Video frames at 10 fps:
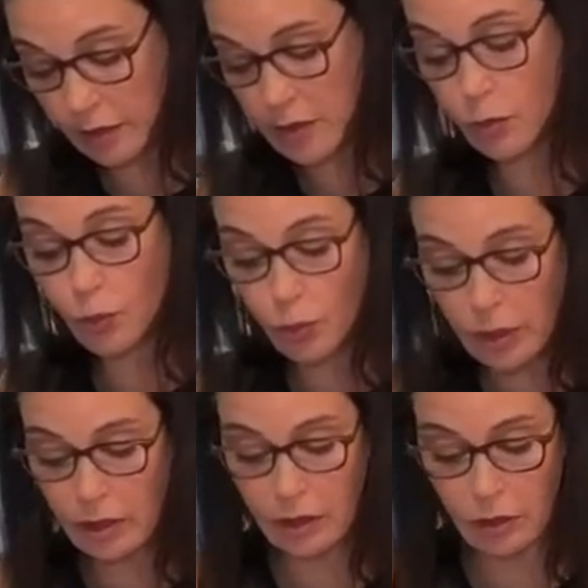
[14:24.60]
is
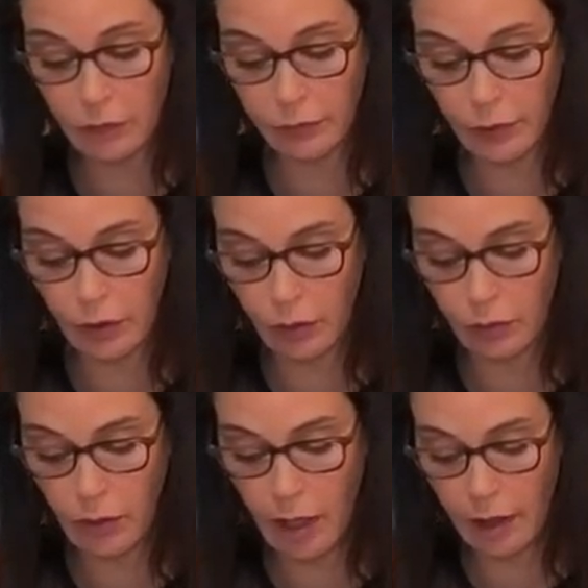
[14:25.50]
really good for
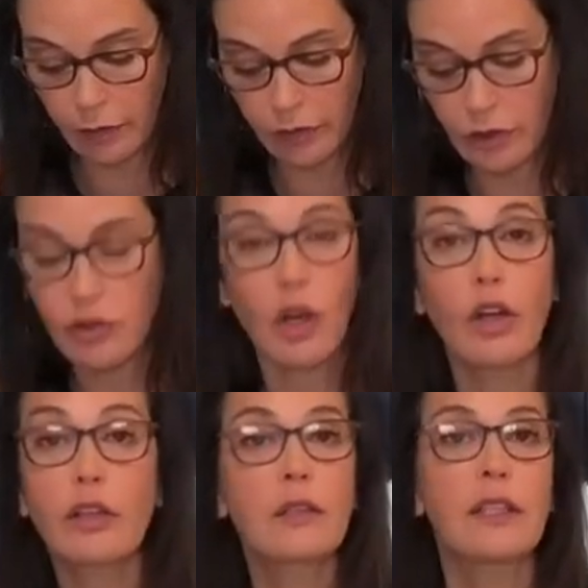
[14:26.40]
you. The
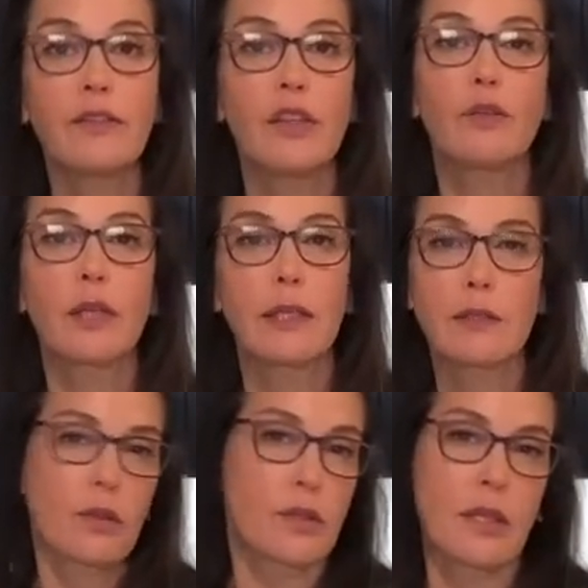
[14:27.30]
dark leafy
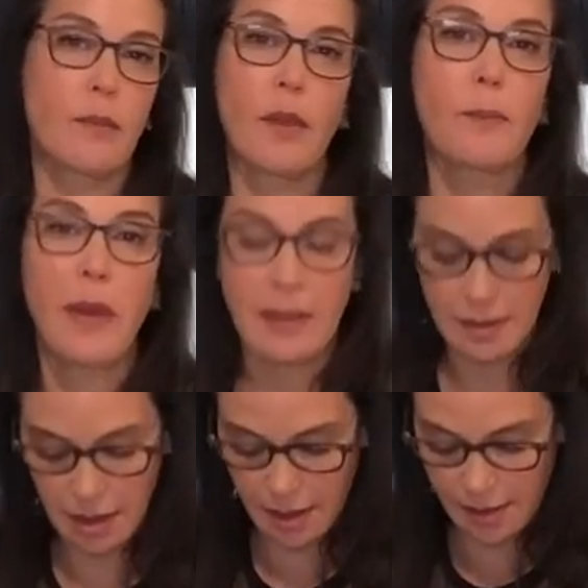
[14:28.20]
greens are some of the
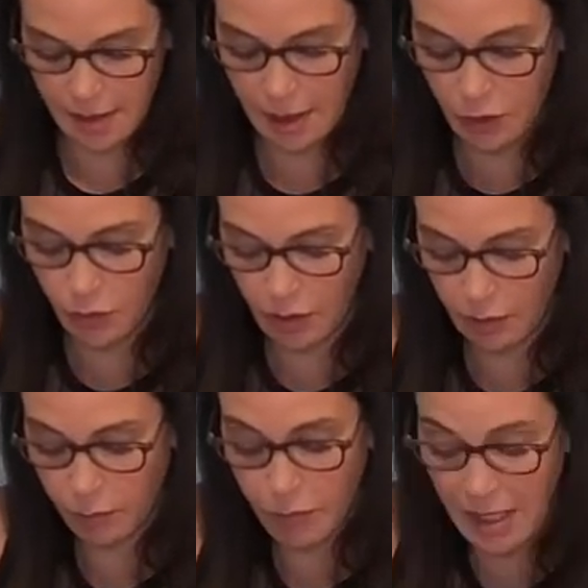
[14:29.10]
best things that you
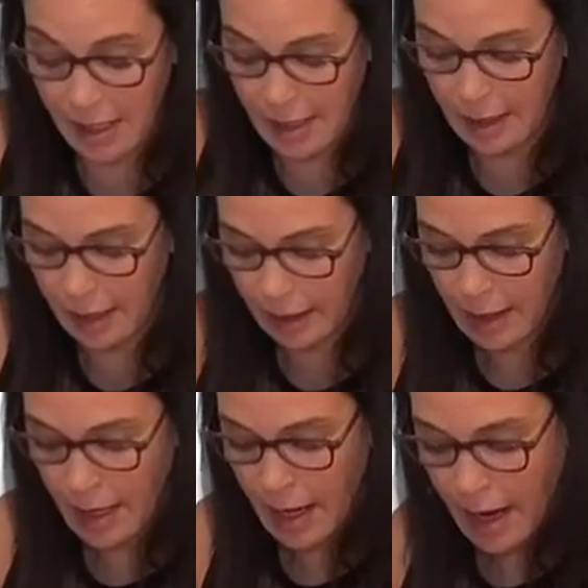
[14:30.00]
can be eating.
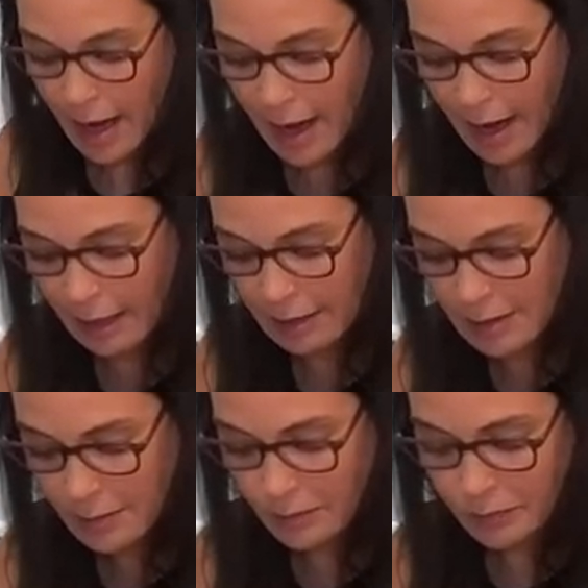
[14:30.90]

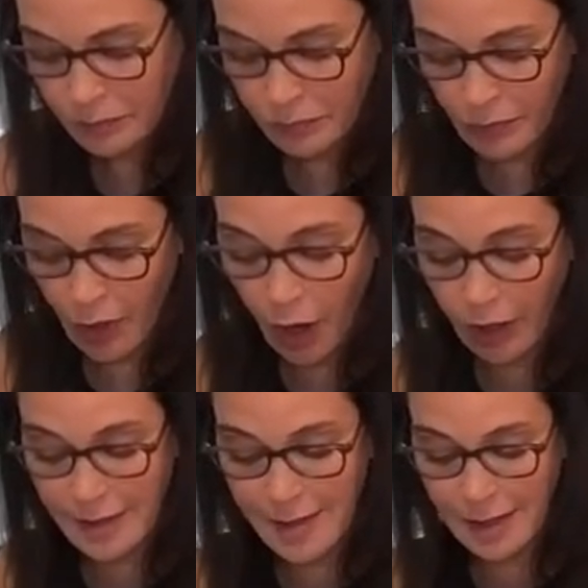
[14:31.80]
And
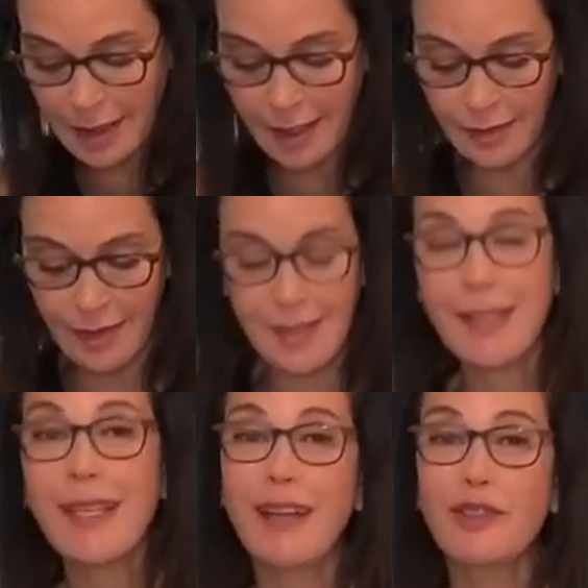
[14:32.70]
honestly, this
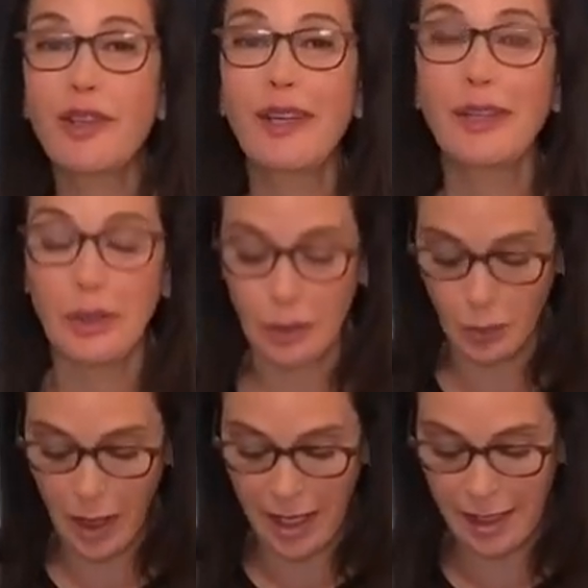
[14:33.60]
is actually a
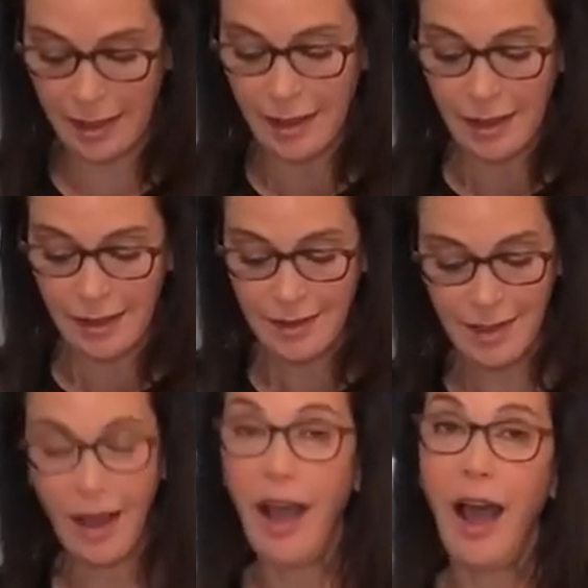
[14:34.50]
good way
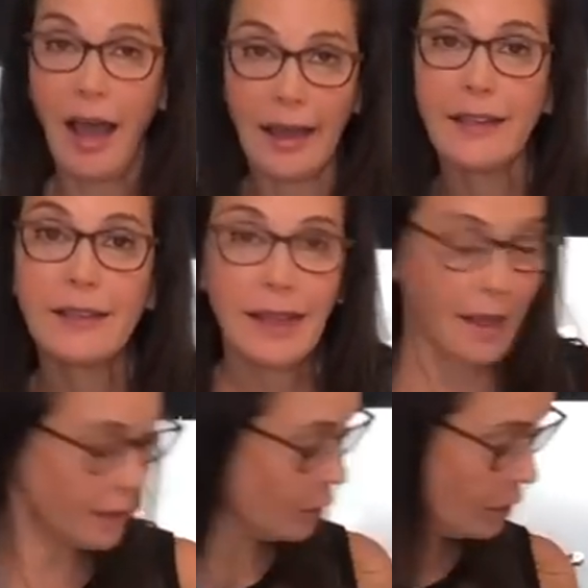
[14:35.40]
to hide
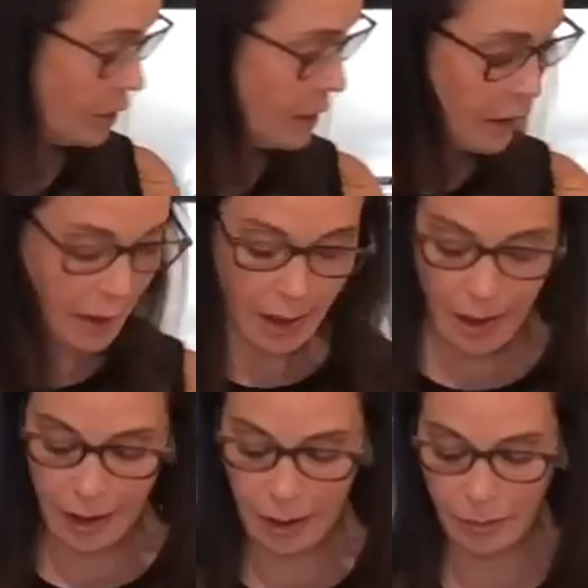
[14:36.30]
kale
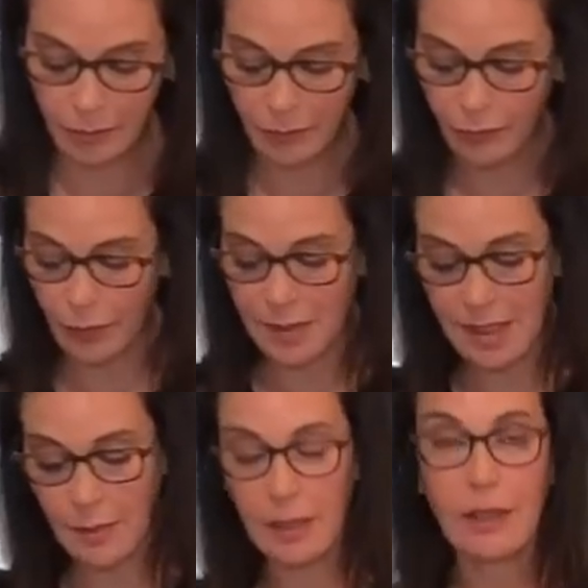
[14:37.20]
from
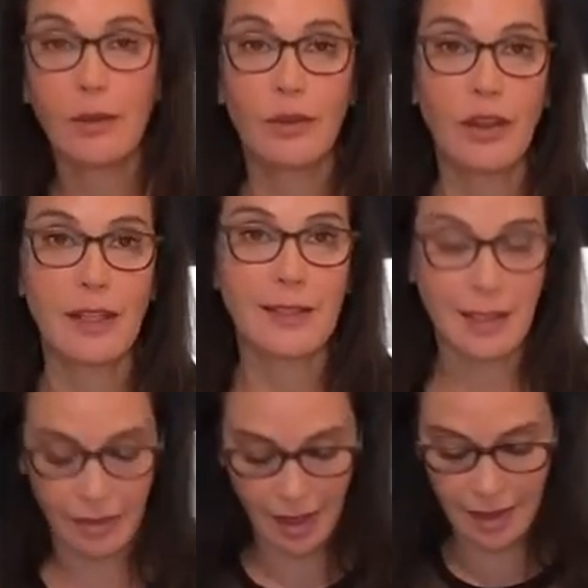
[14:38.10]
somebody who thinks
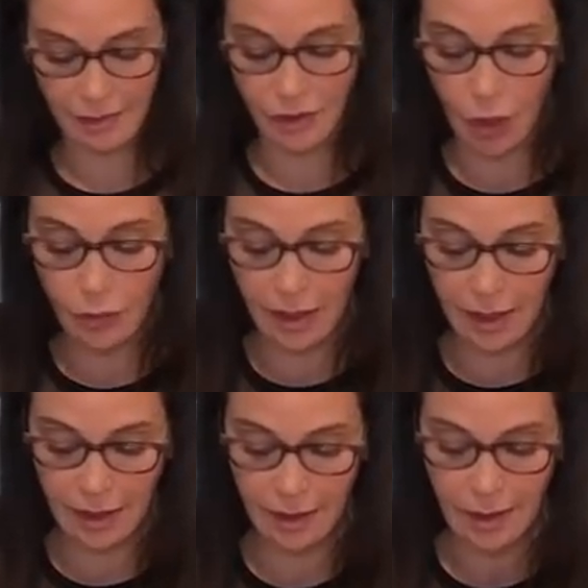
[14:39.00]
that they don't
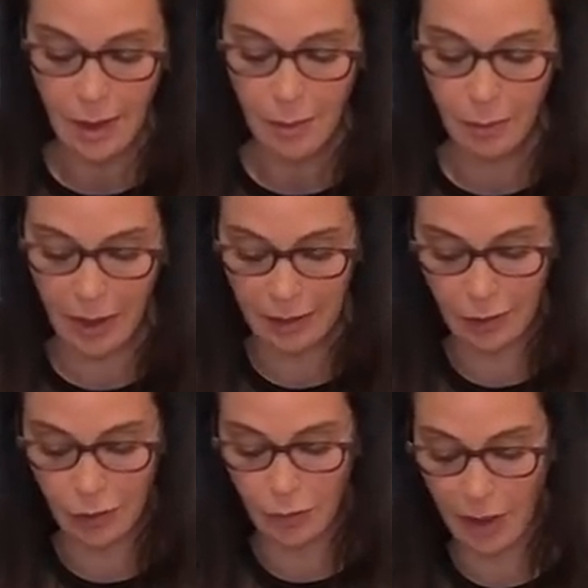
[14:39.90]
eat it,
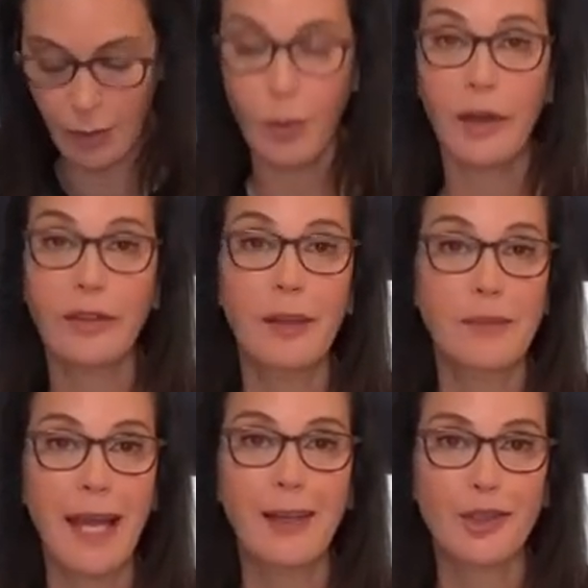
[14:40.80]
but you might want them
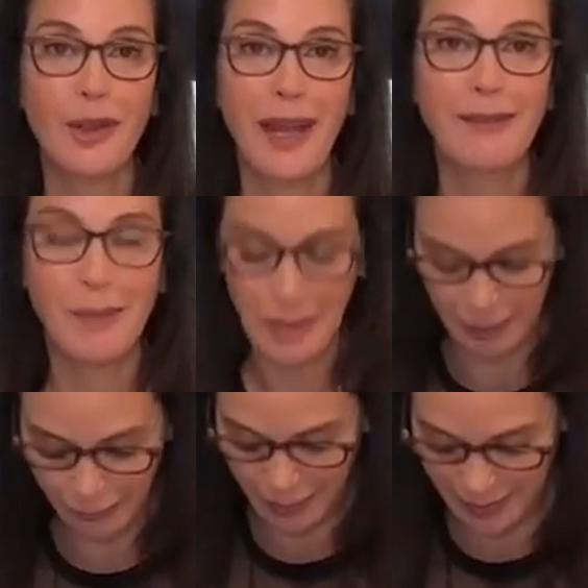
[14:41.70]
to actually have the
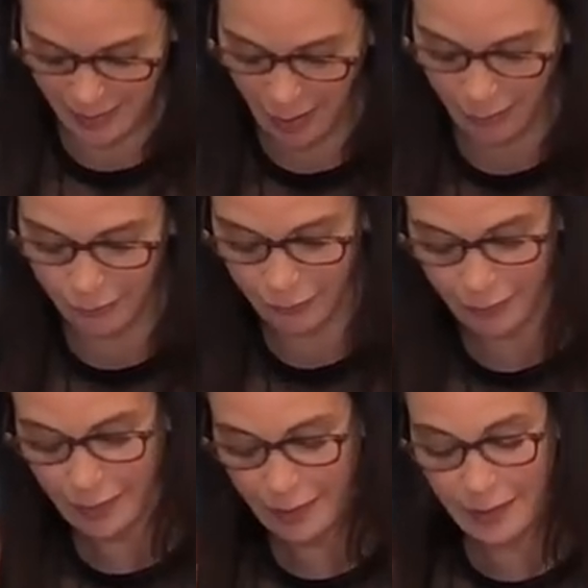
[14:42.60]
benefits of
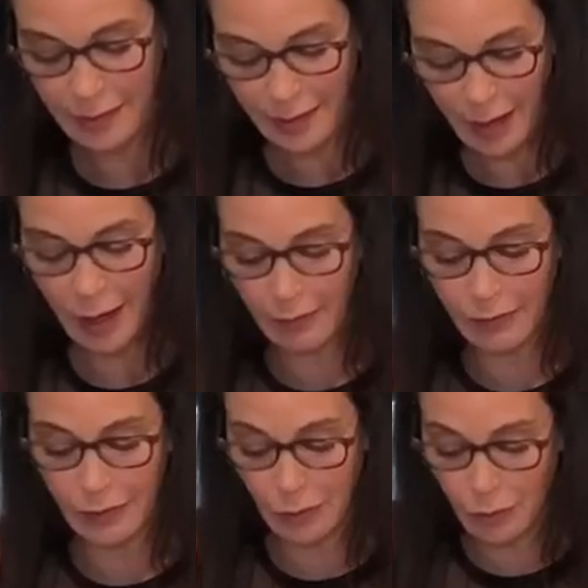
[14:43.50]

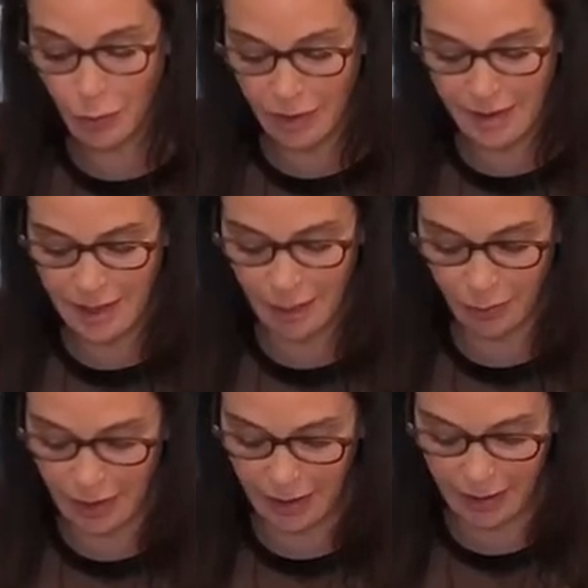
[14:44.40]
the nutrients that are in